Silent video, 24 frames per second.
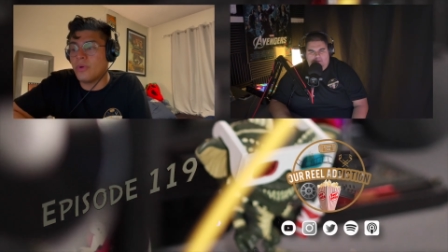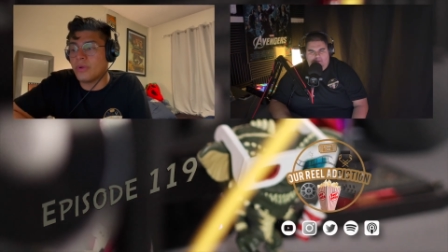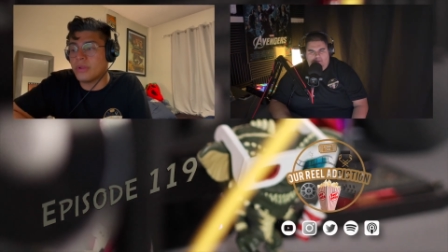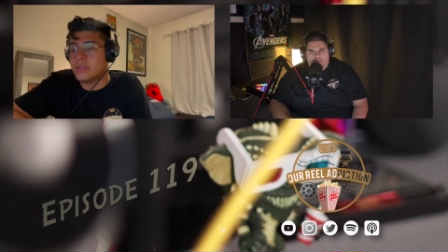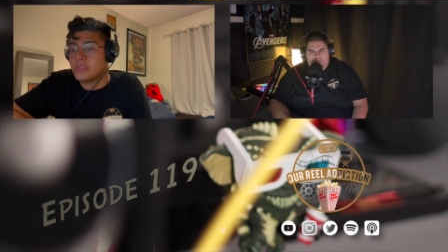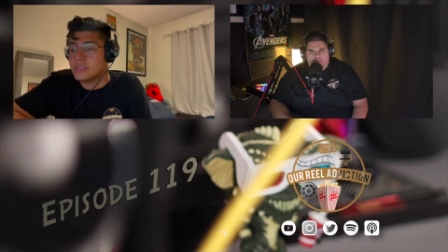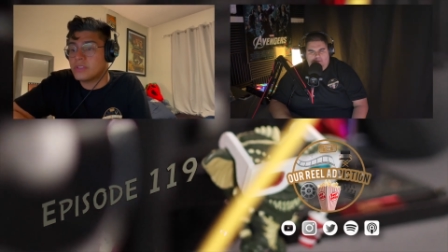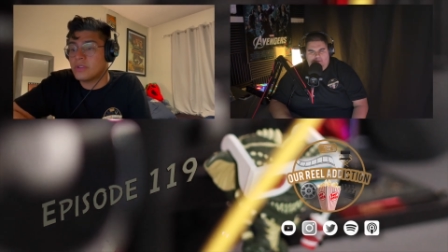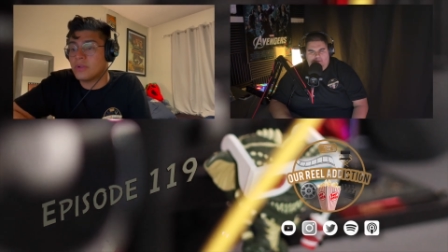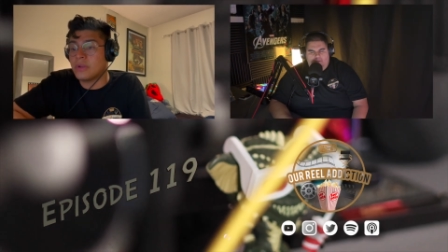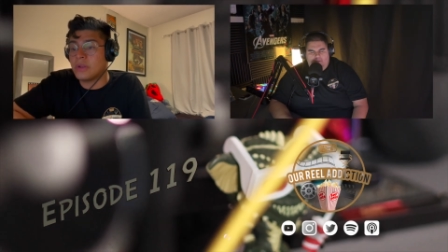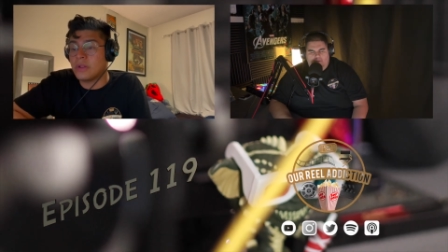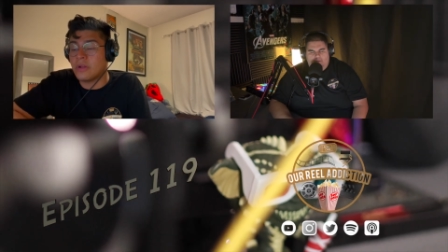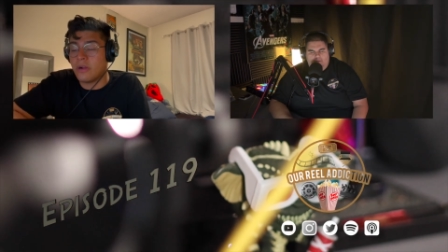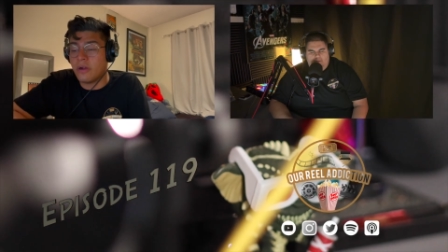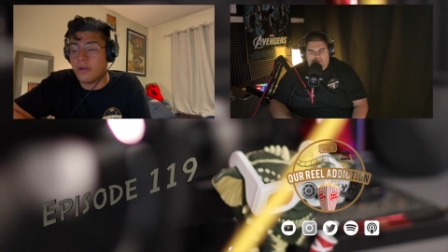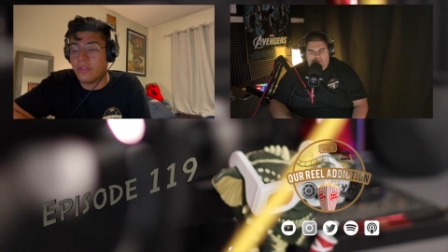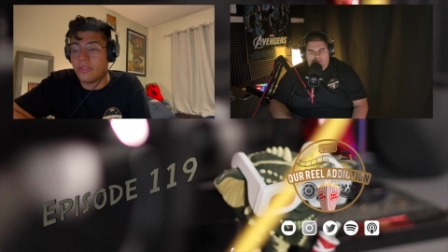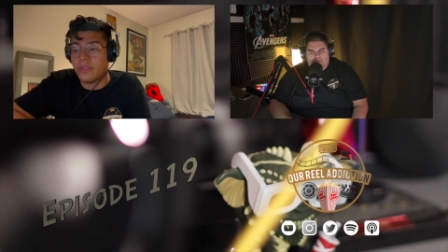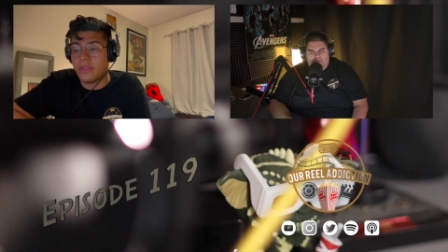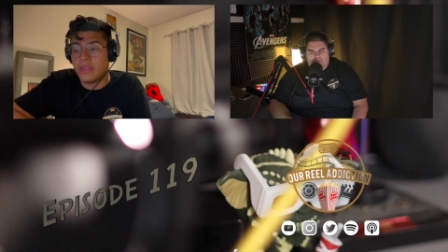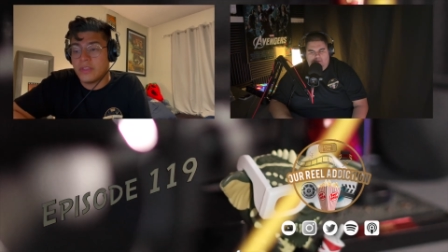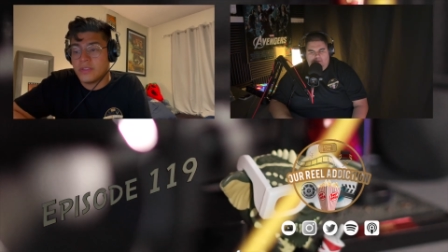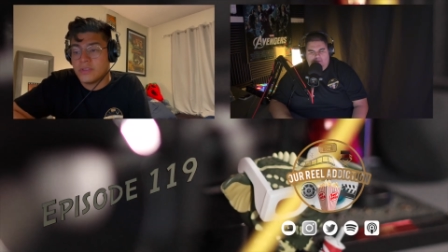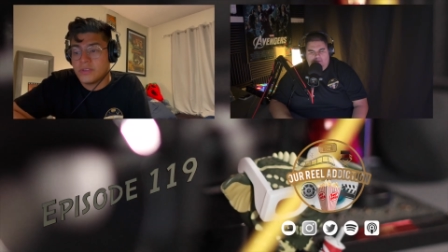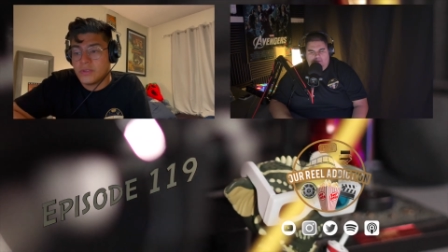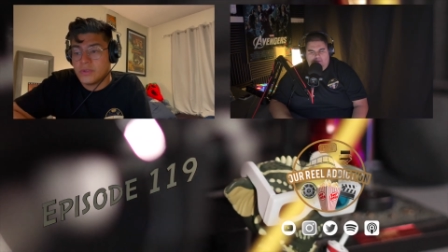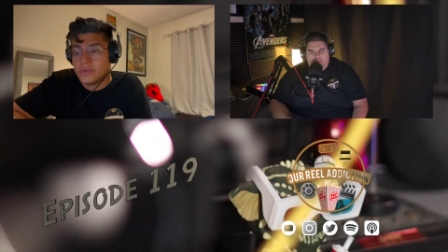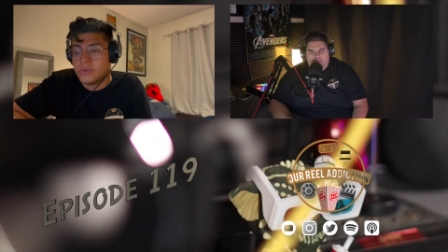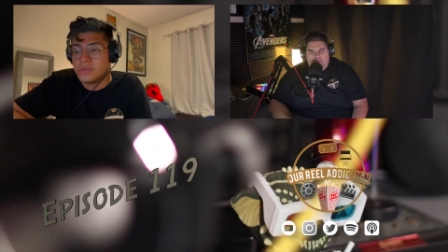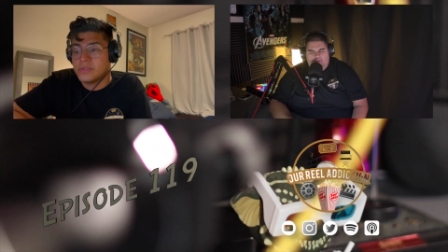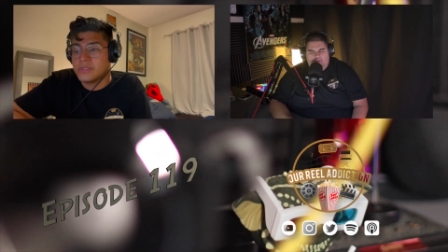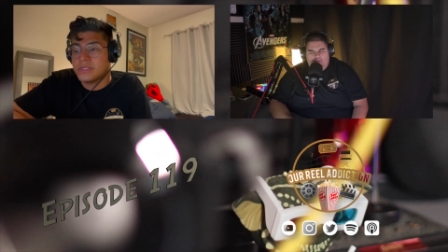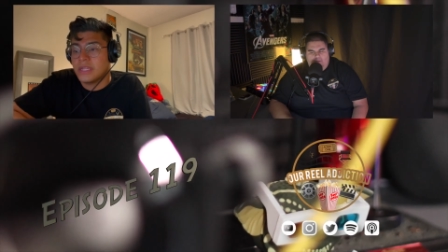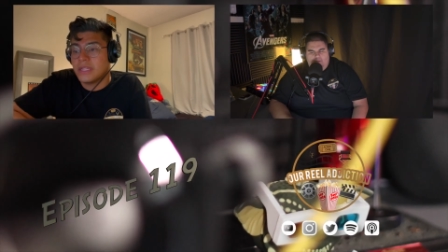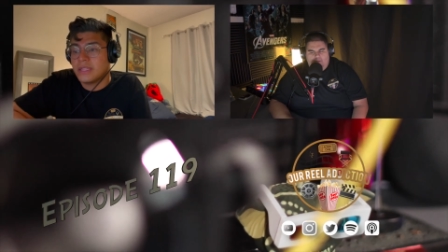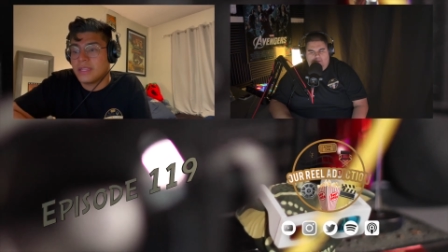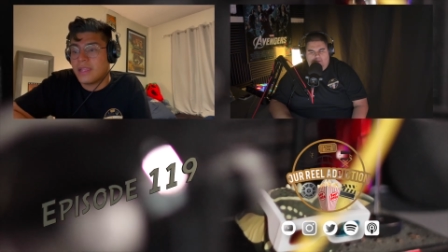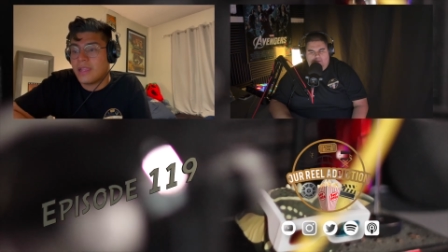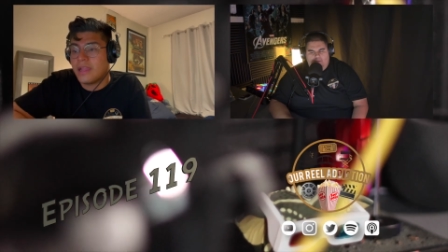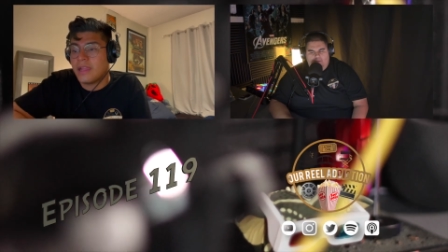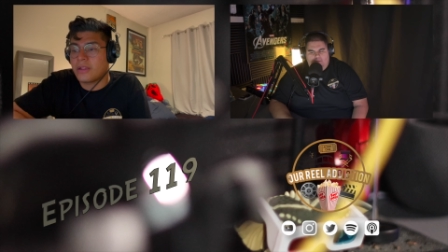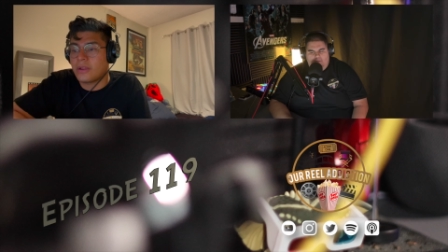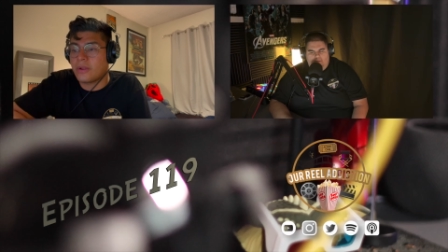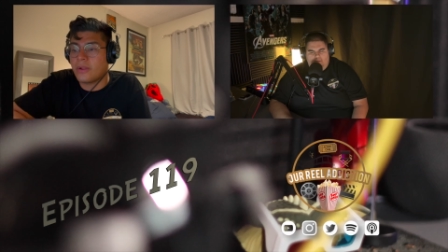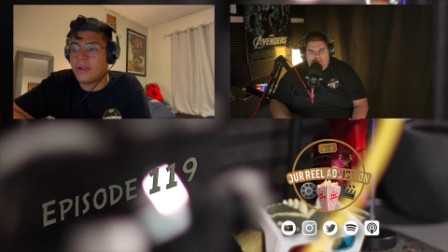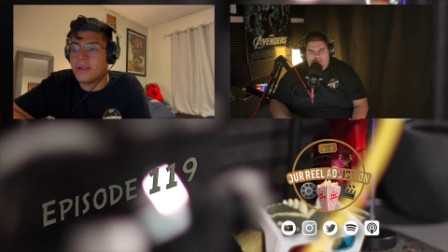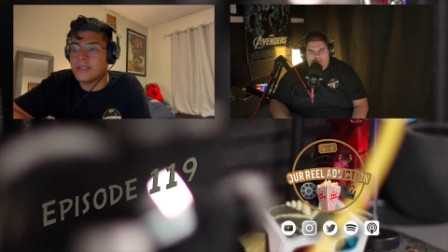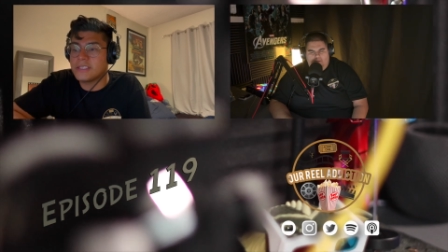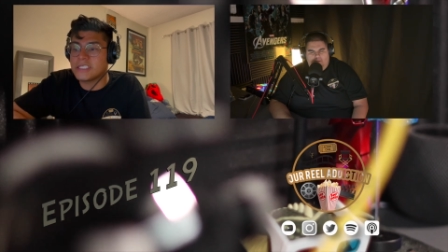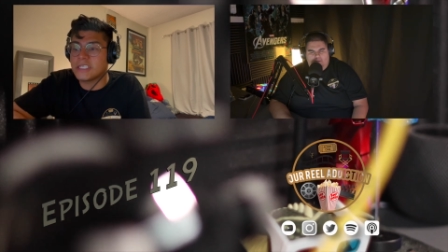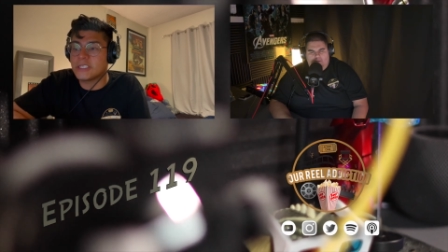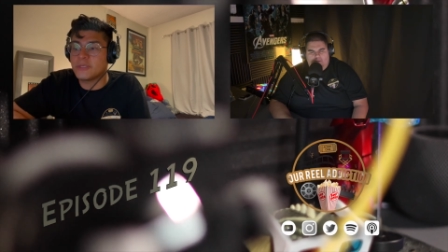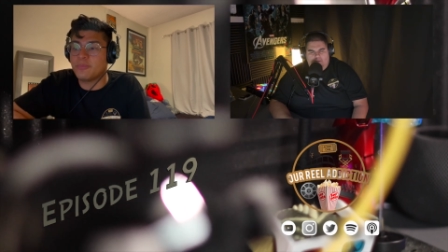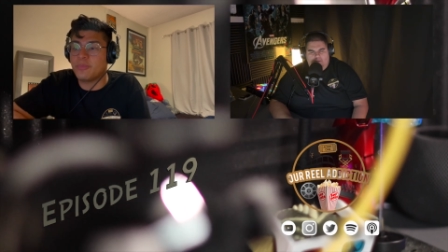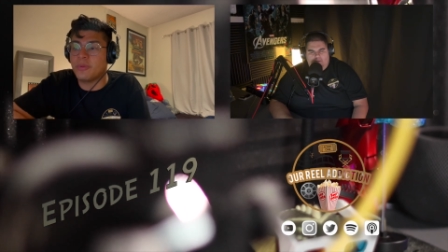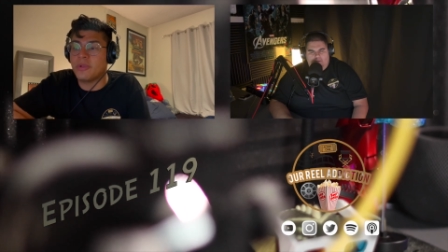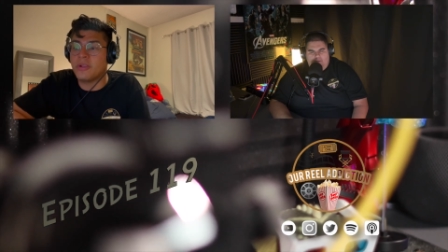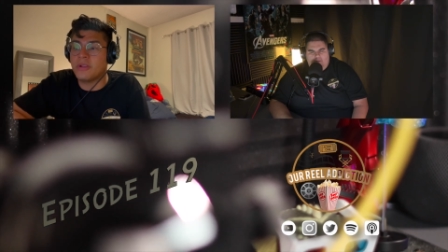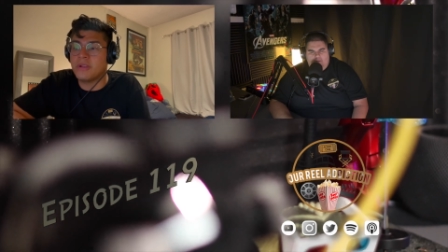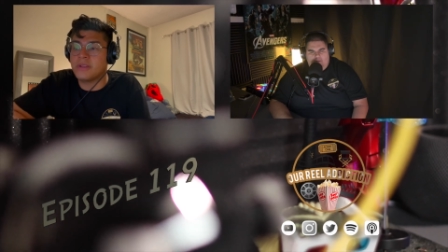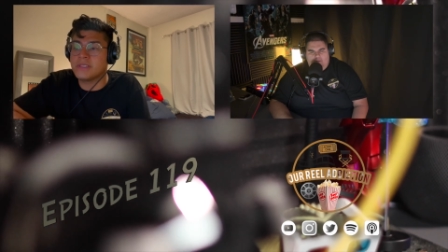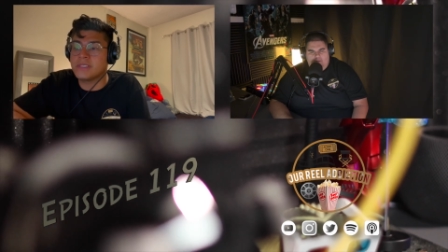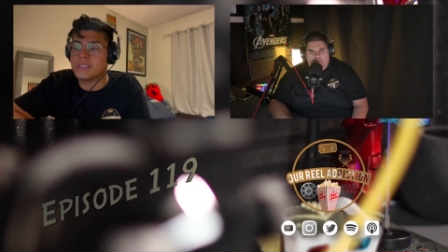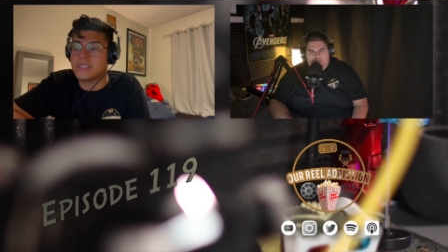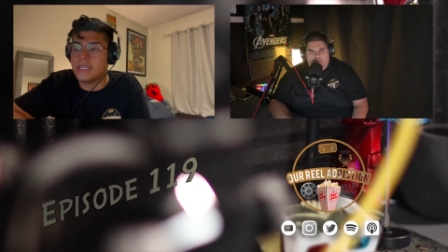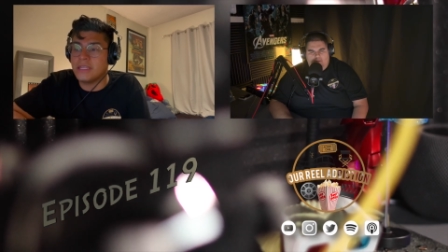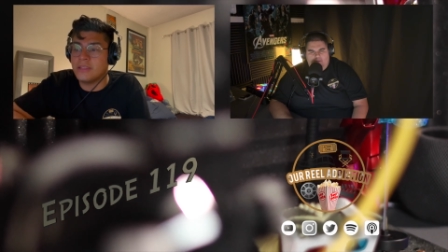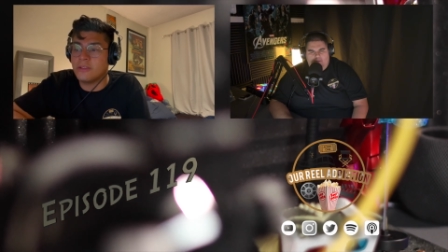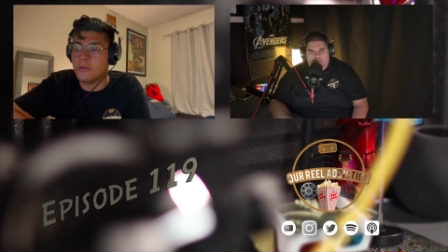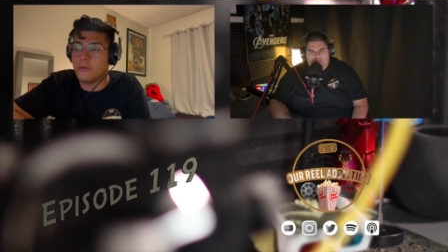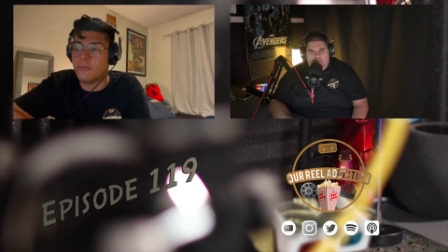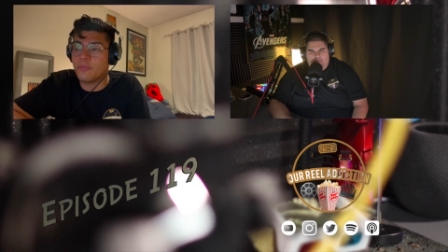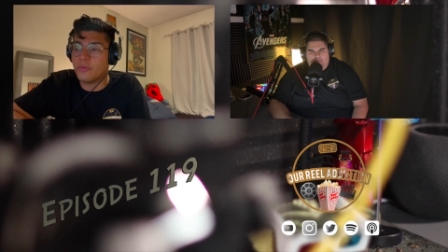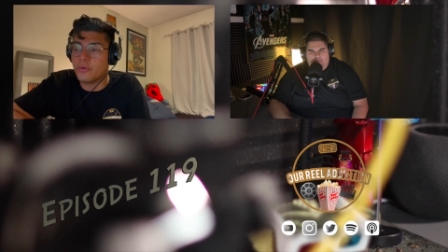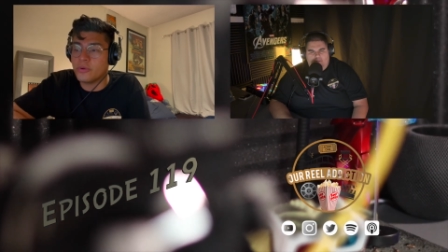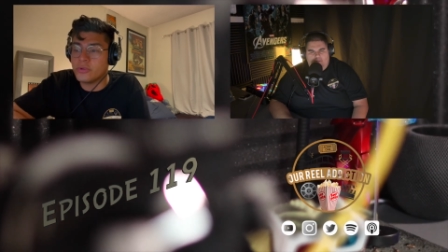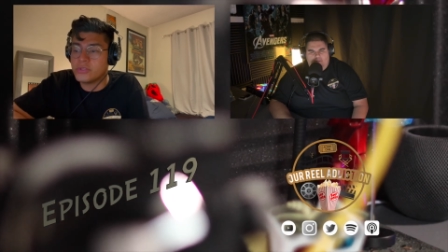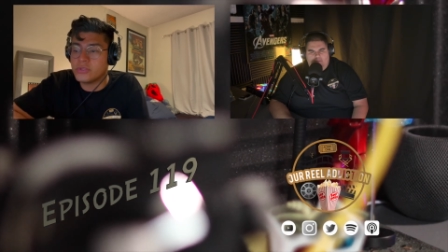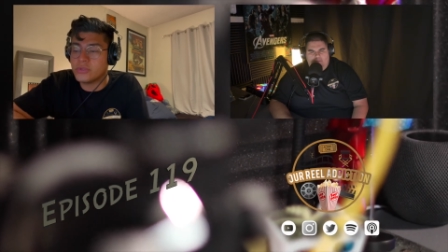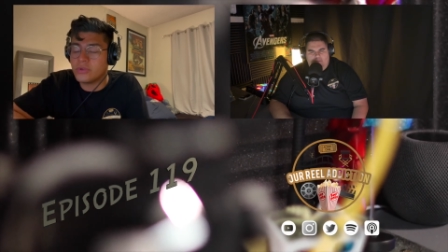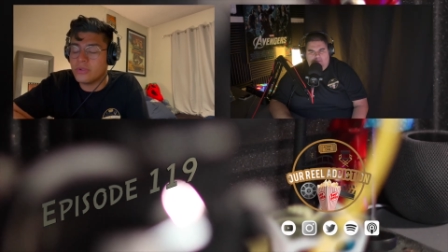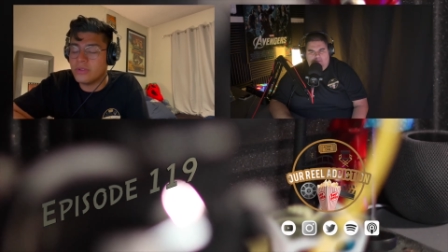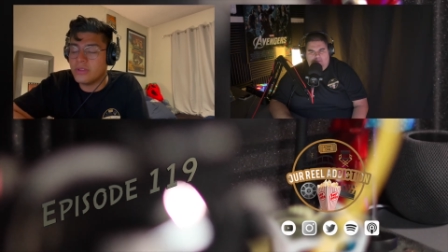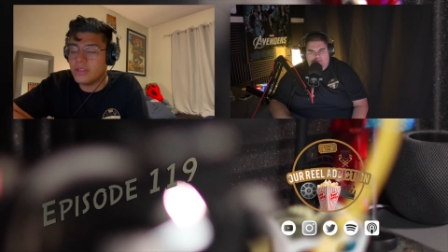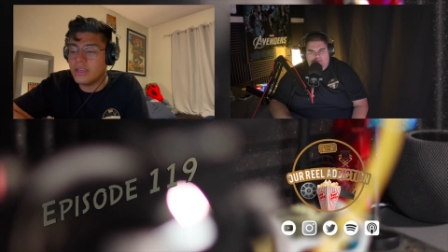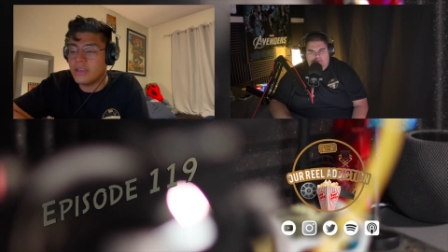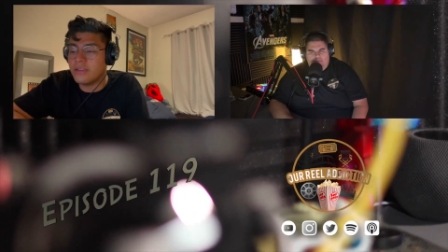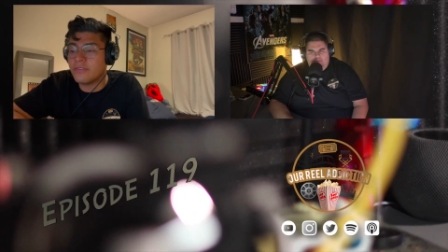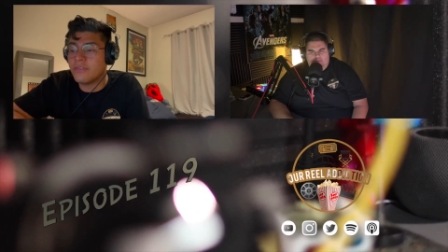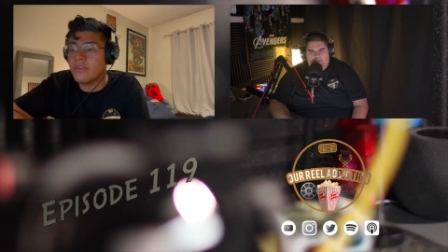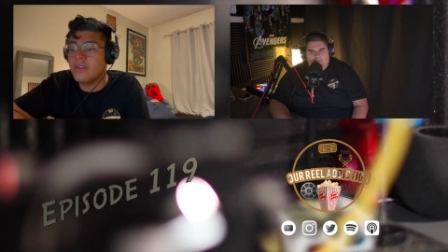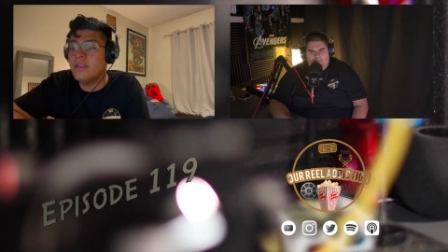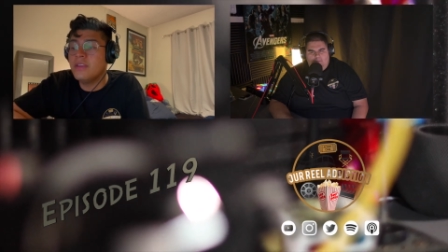considering all the issues that the actor has experienced in their personal life,